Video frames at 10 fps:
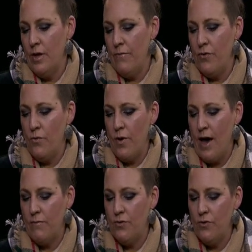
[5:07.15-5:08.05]
if you
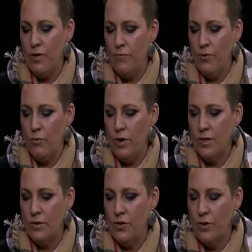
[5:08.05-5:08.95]
have two different
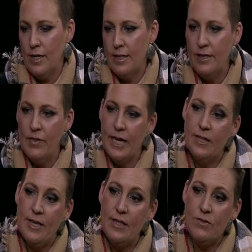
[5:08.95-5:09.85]
ones, are you gonna are they
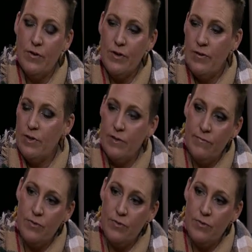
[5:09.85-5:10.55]
gonna taste different if they're,